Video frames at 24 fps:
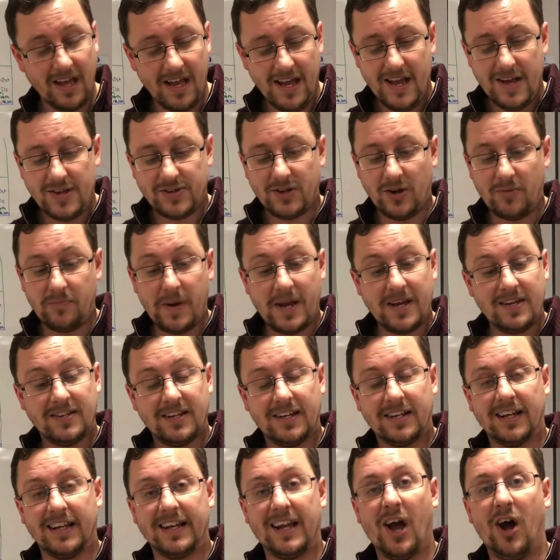So
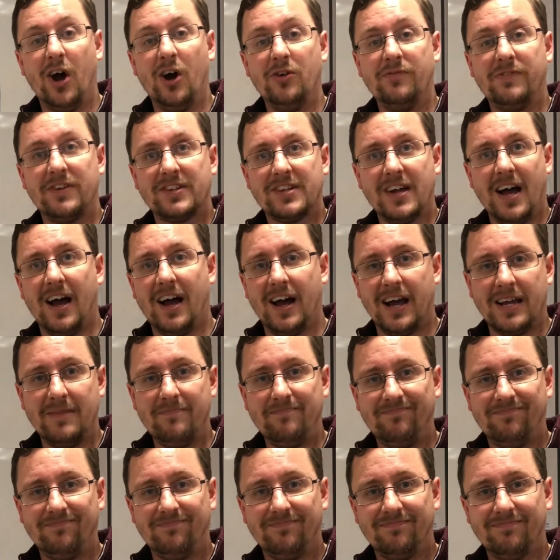basically, over
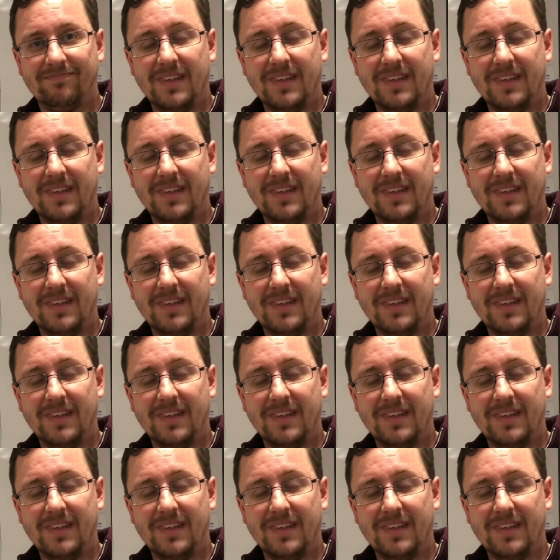time,